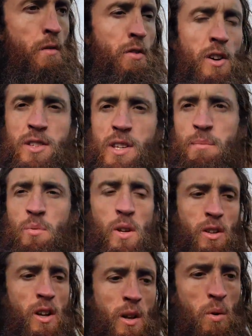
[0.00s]
for example, we
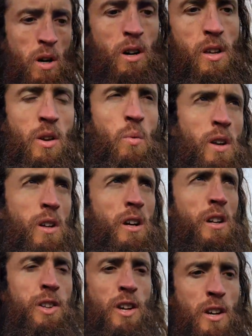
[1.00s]
can all walk, we can
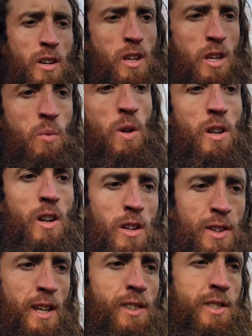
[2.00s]
all talk, we can
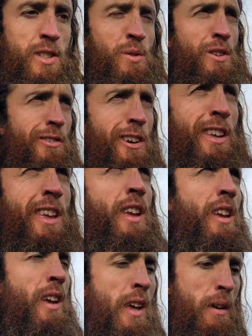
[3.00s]
all dance to a degree,
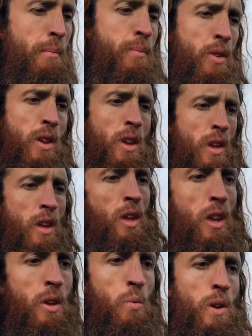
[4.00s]
um,
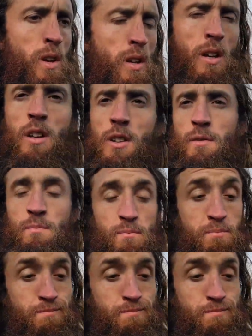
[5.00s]
we can all